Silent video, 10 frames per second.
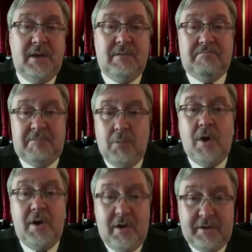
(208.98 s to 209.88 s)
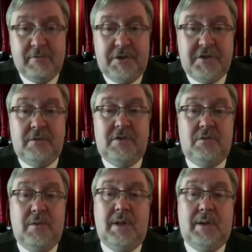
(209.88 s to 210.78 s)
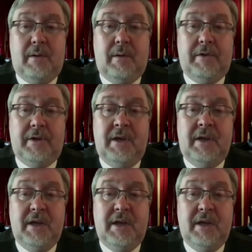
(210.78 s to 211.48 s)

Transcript: There were other issues as well, however.